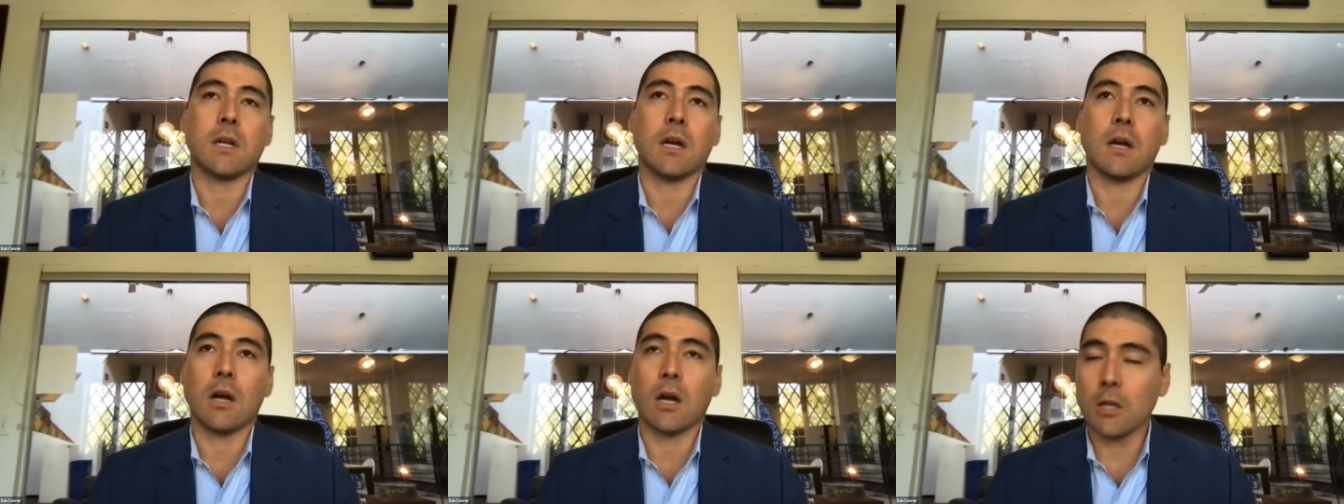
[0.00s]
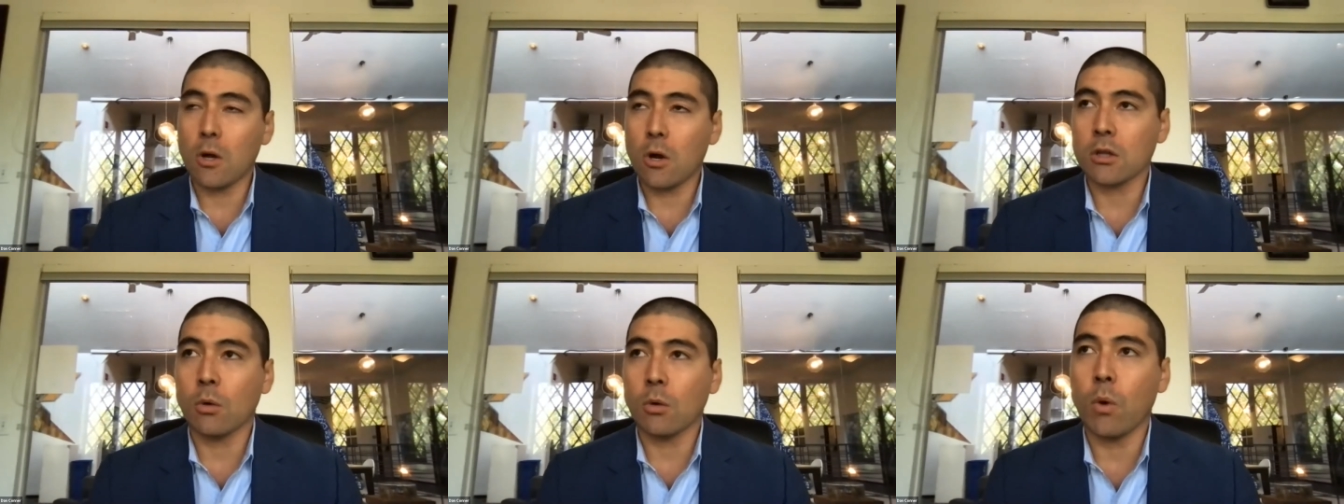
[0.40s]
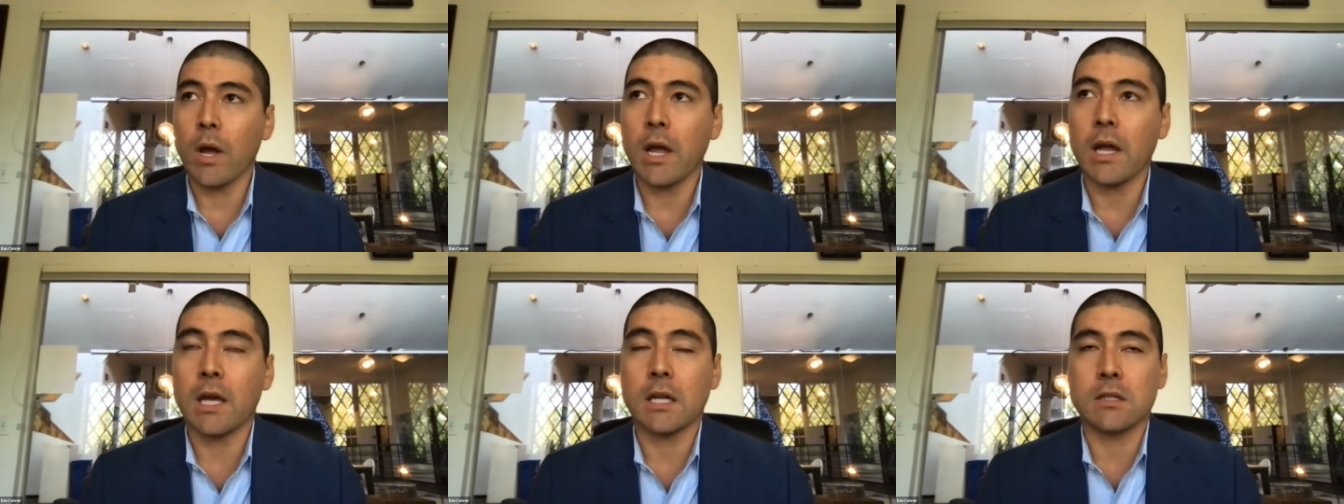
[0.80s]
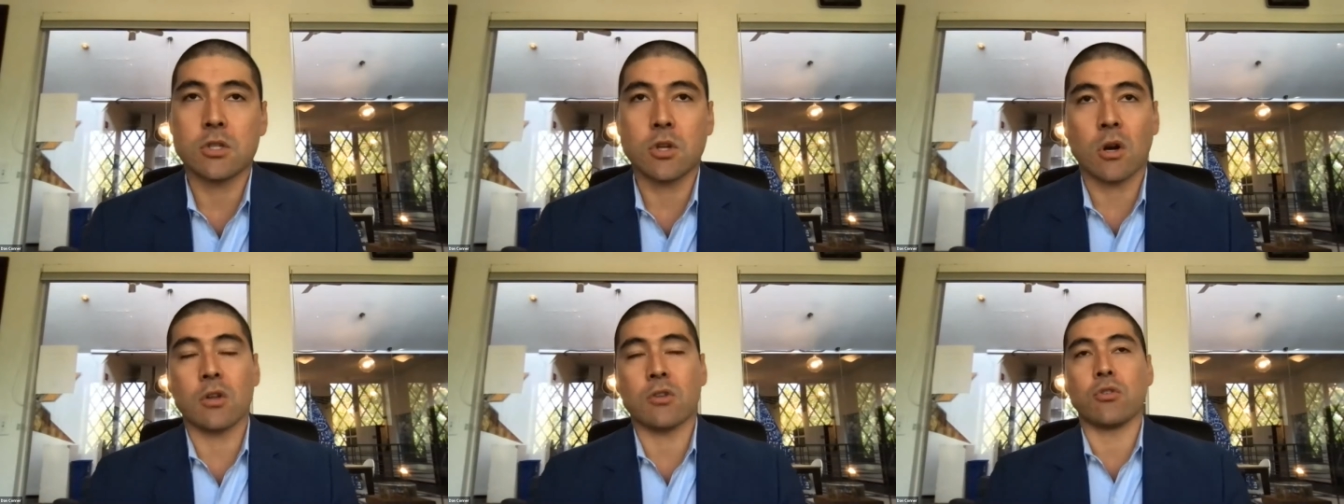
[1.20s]
along the way had
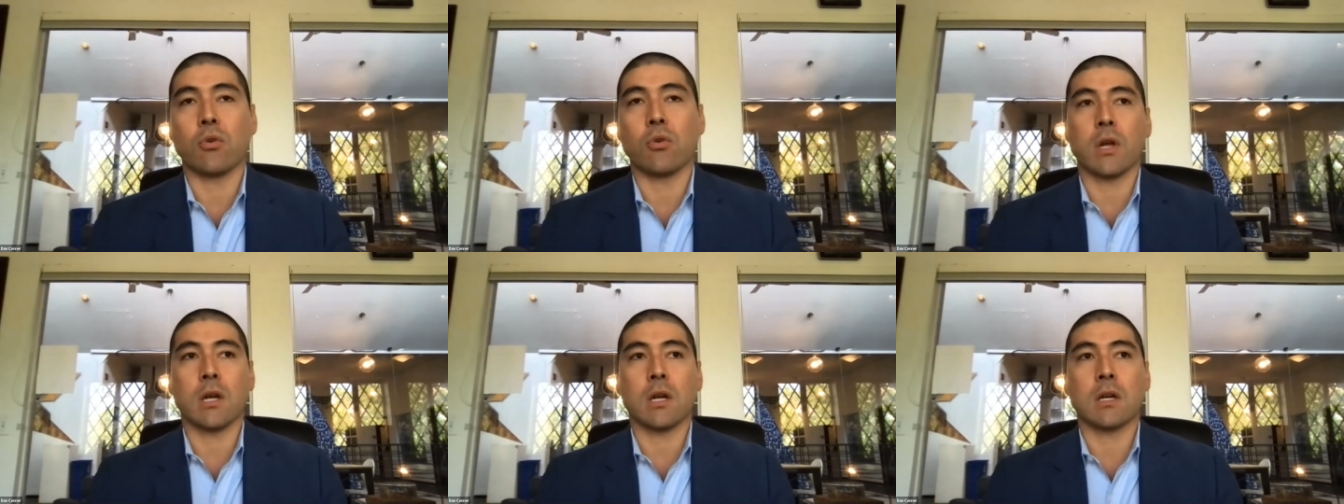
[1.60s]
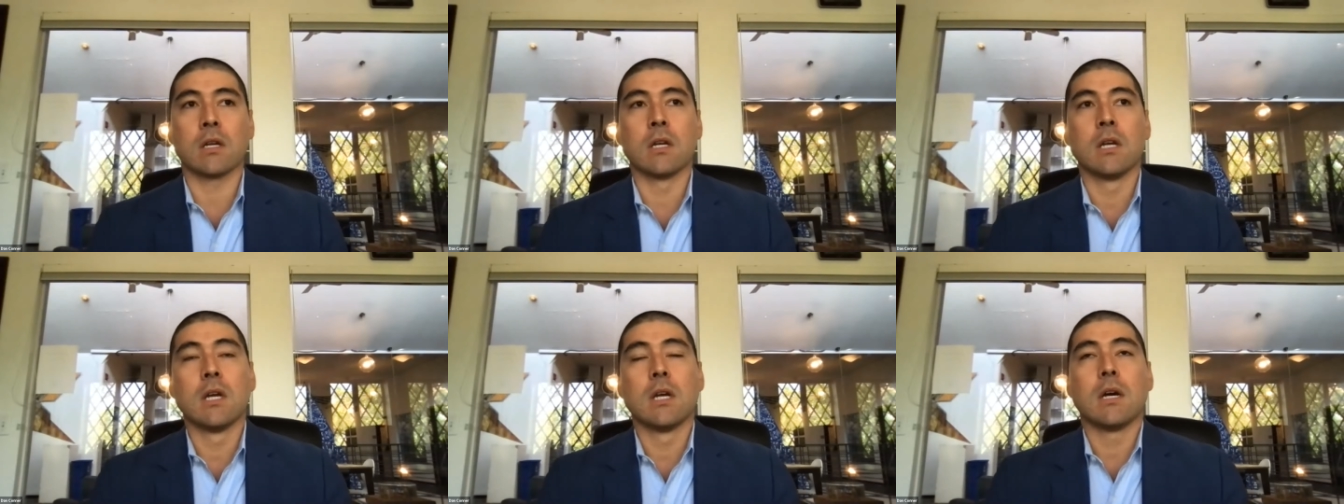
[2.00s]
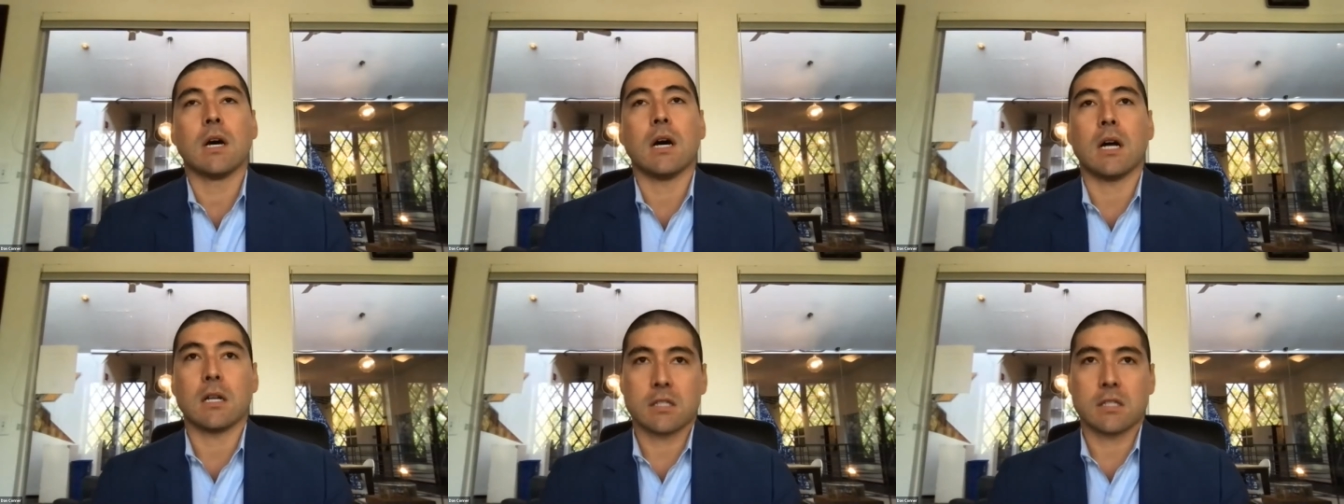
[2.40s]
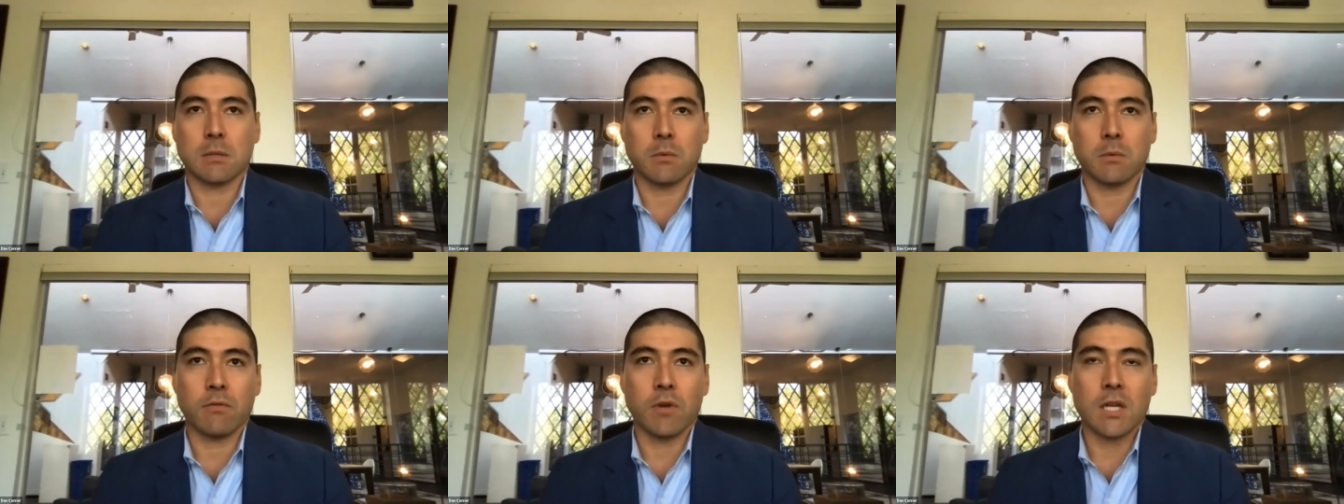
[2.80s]
started doing
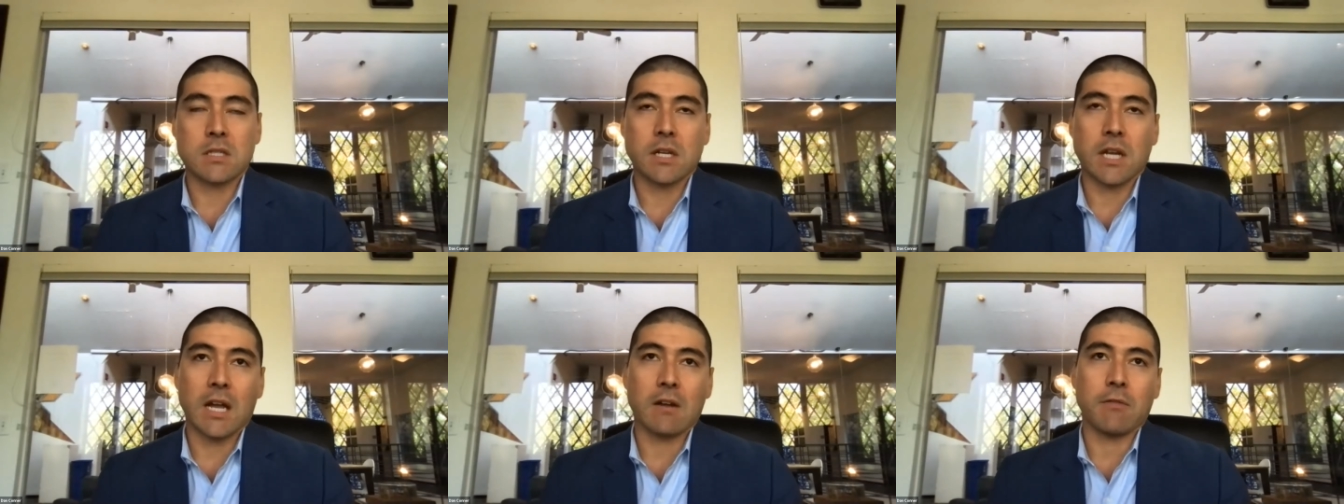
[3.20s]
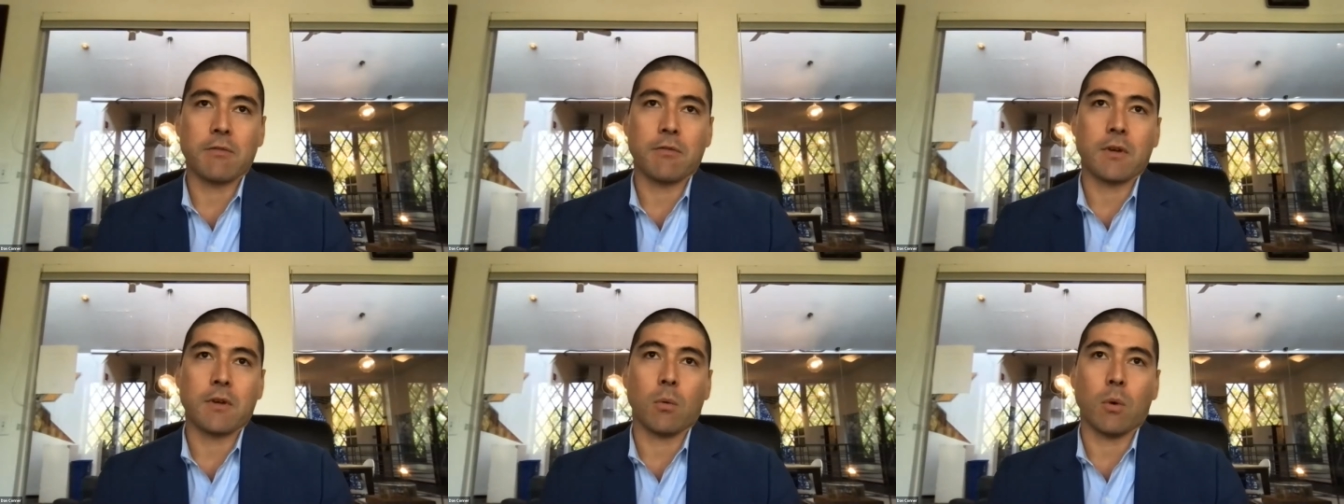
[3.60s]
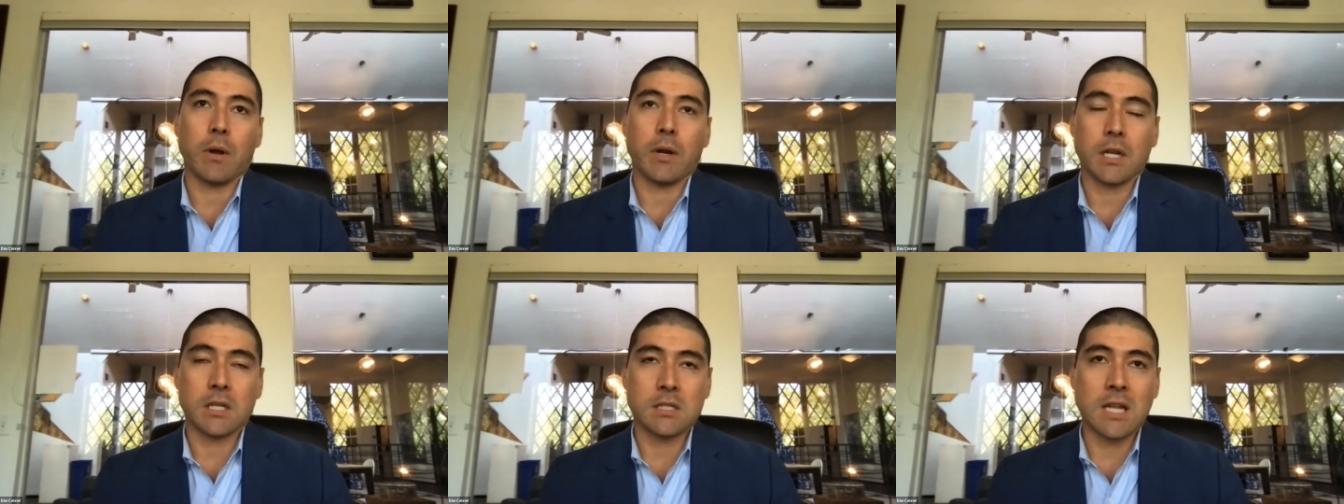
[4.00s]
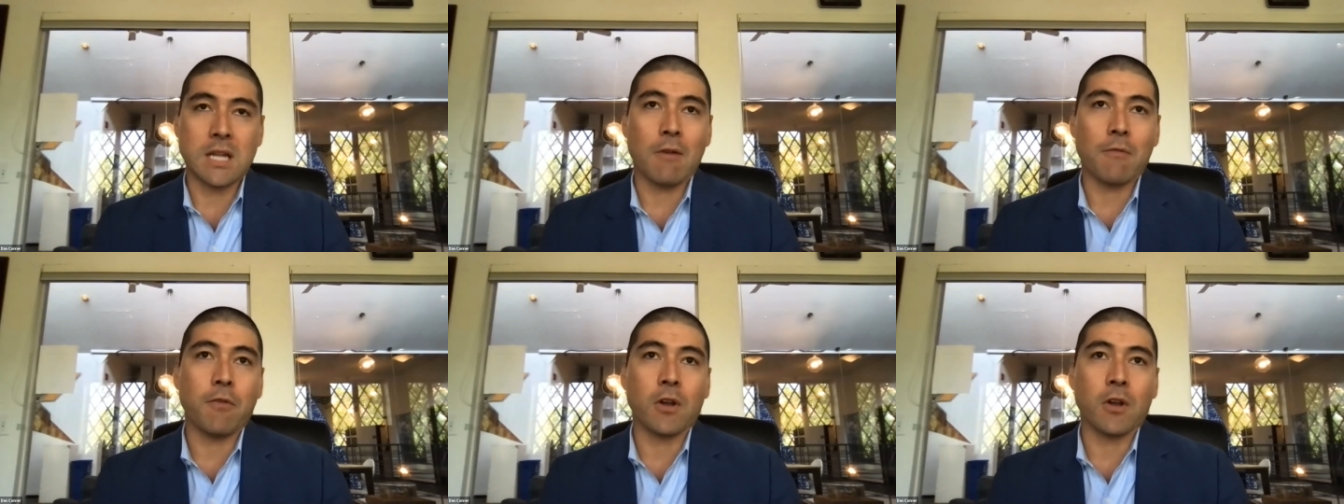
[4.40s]
some investing out of what is
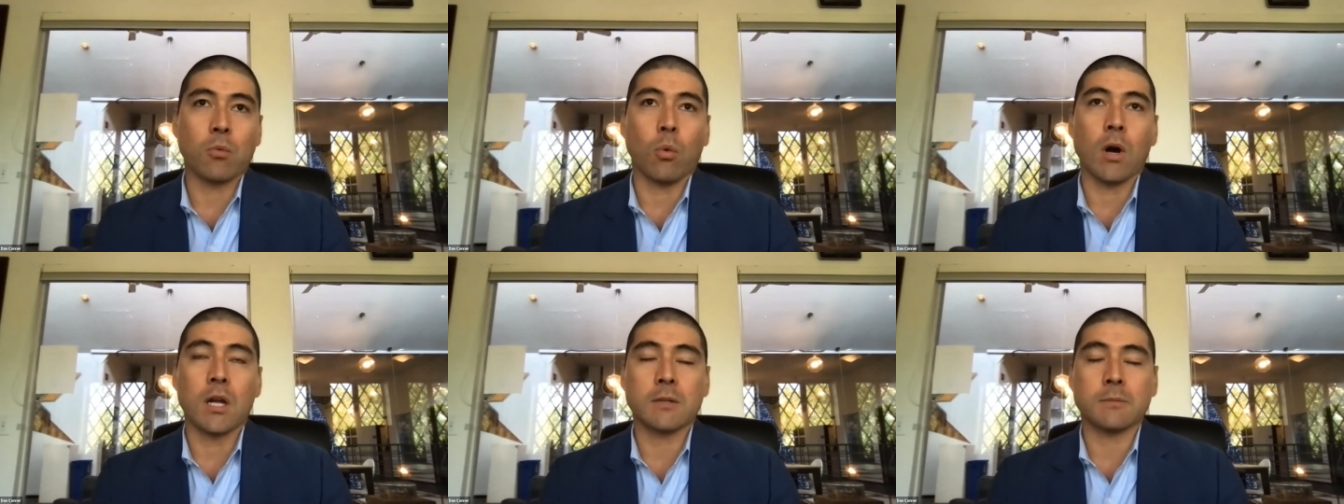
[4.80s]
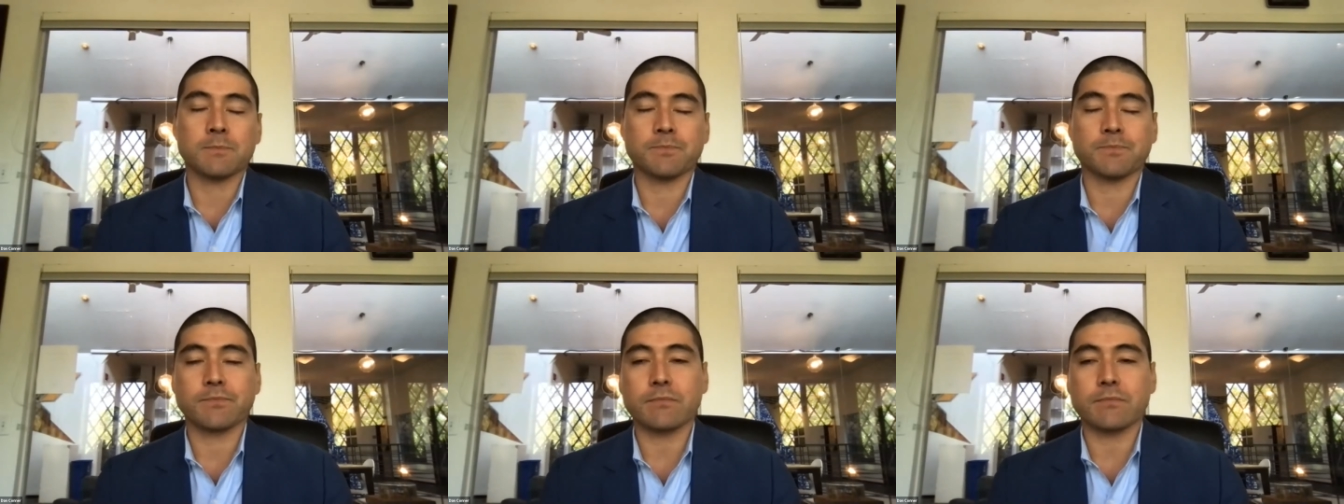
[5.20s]
now Fund One.